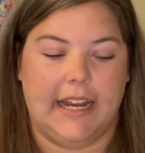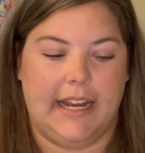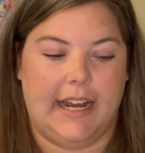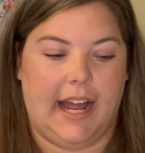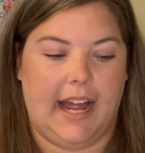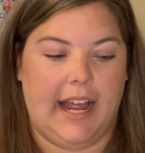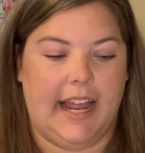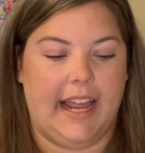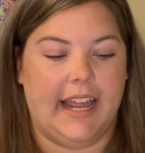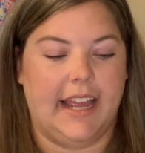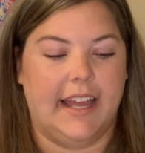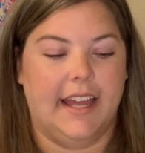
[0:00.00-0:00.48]
And
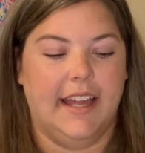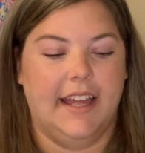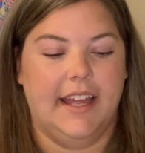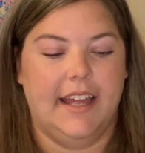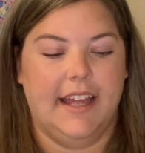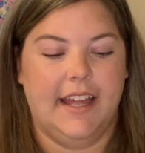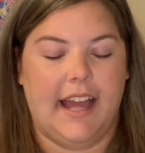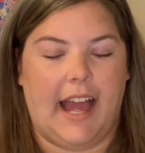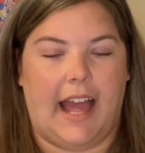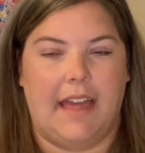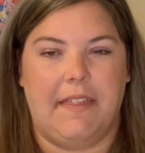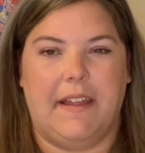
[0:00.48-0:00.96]
I
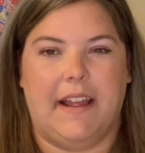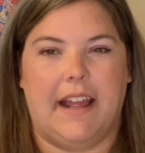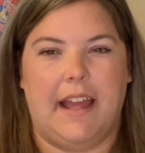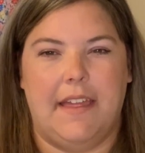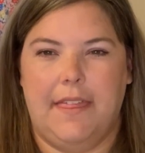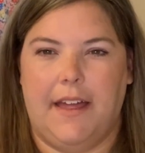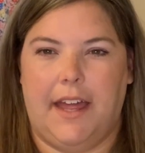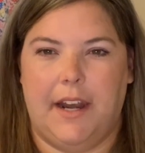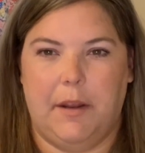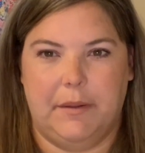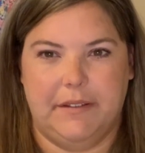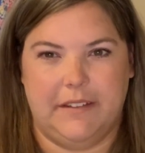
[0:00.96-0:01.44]
think I
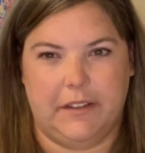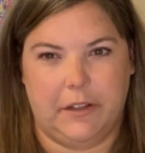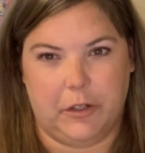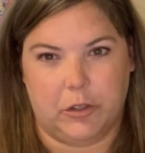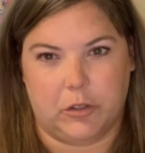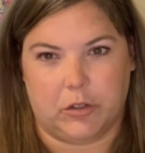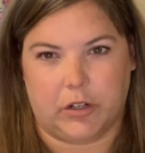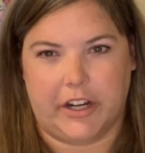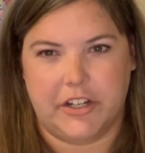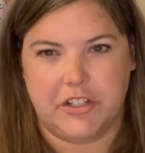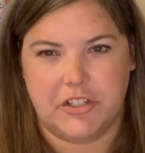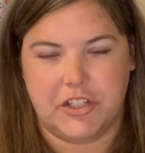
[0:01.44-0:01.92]
thought it was a little
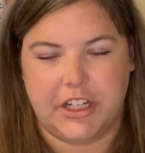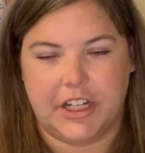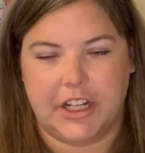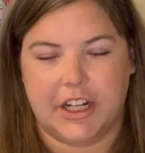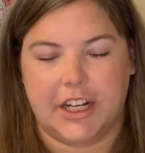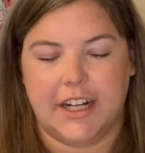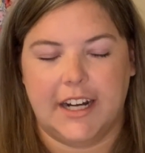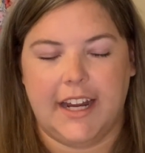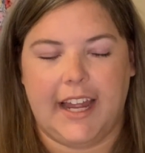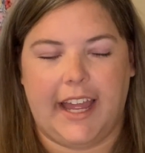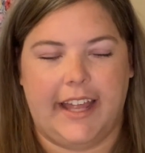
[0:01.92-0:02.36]
grungier.